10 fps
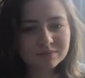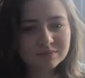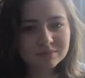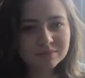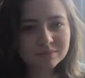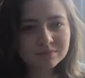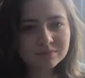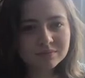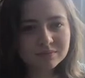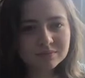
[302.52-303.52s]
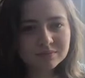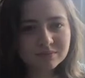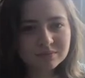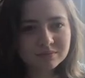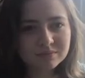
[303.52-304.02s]

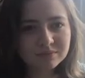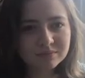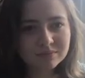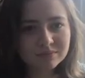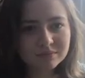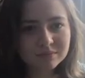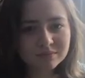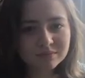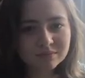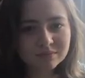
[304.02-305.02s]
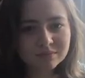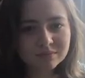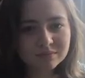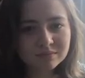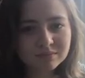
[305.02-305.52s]

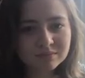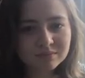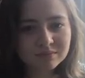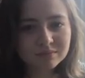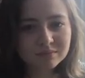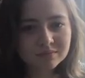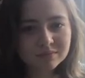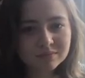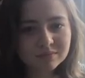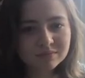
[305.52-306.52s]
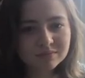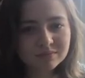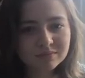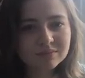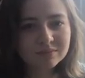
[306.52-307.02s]

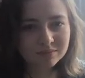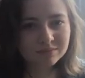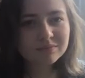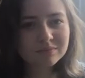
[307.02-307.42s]
[no speech]